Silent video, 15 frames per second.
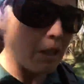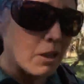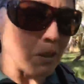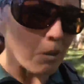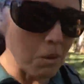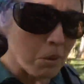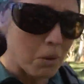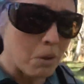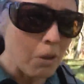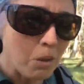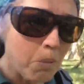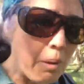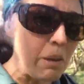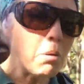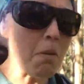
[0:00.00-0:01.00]
So
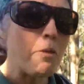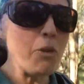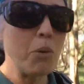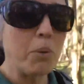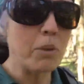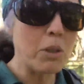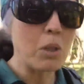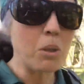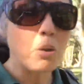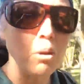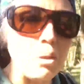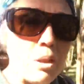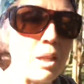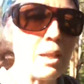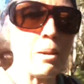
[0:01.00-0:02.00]
we look forward
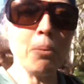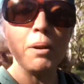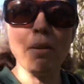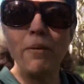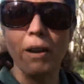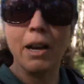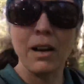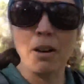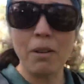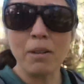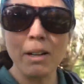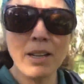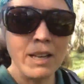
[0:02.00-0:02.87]
to one of our